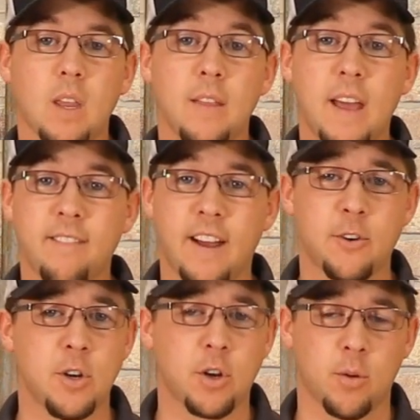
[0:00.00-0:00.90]
That
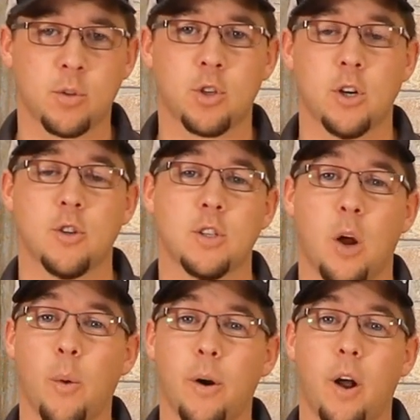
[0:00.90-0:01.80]
factory turbocharger is
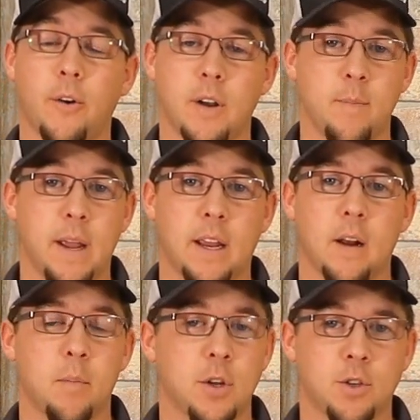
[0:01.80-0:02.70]
already making
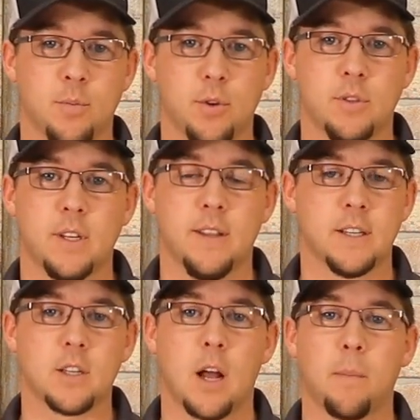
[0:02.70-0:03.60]
a bunch of boost in
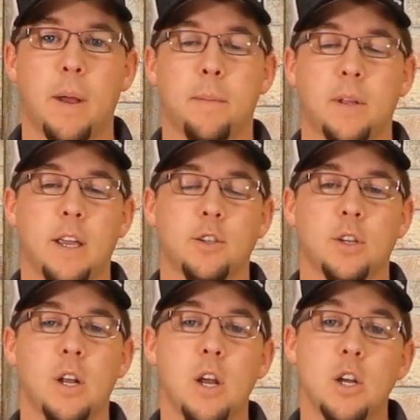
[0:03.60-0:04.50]
this stop
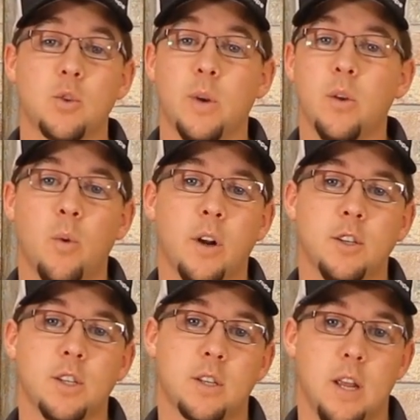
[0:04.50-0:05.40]
application. So we didn't want to
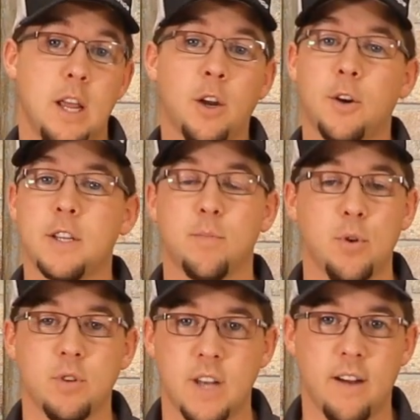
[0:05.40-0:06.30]
just increase
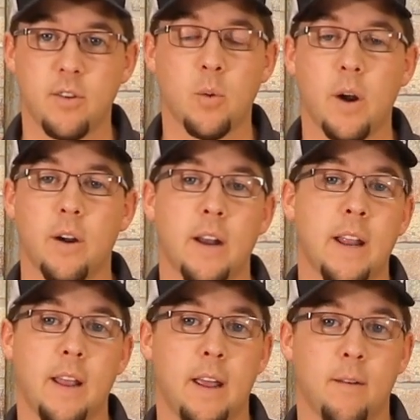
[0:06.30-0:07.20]
boost
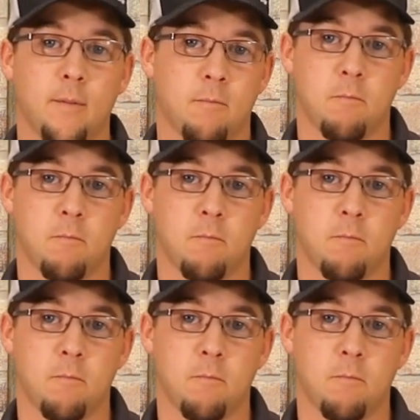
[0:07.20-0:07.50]
everywhere and